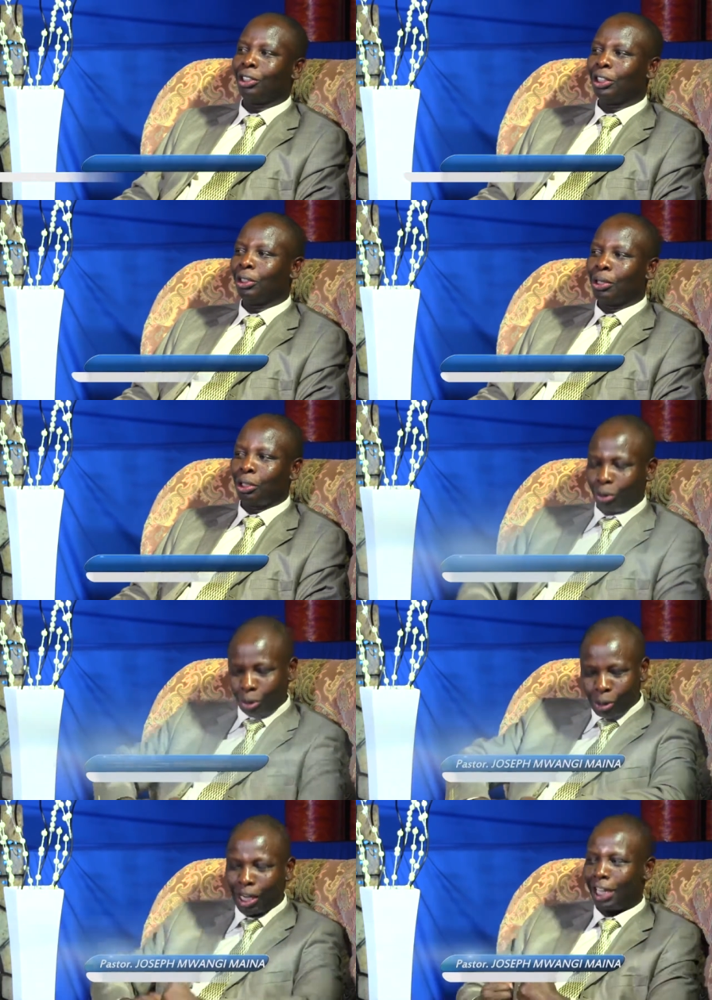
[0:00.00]
You know, you want to
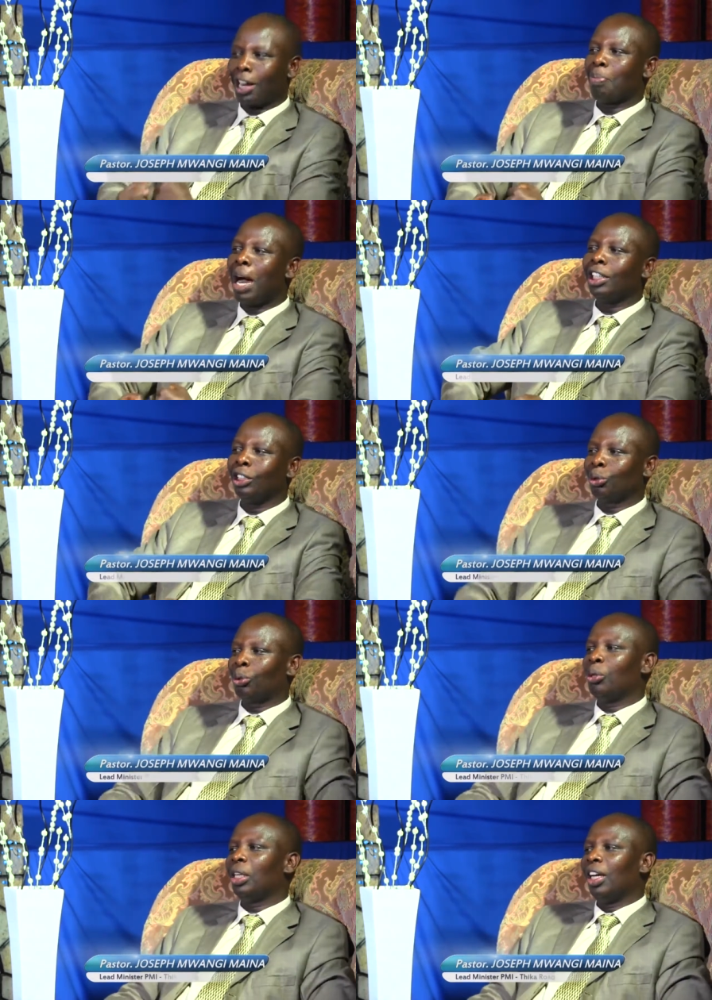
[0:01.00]
look like a man in
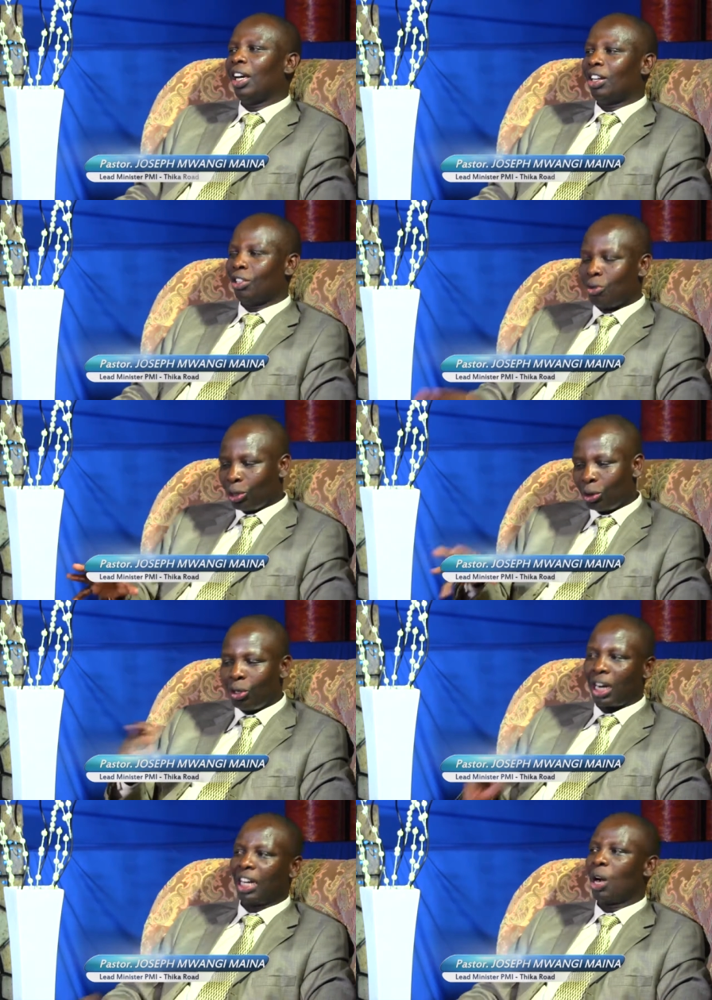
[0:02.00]
school. You don't want to
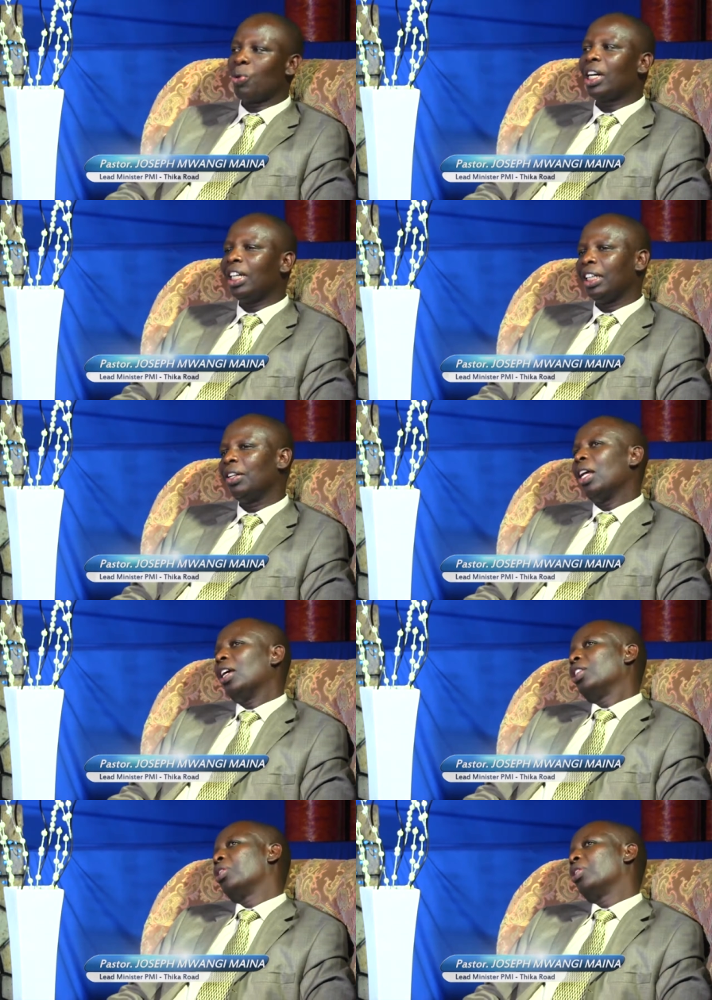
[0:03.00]
look like a weakling.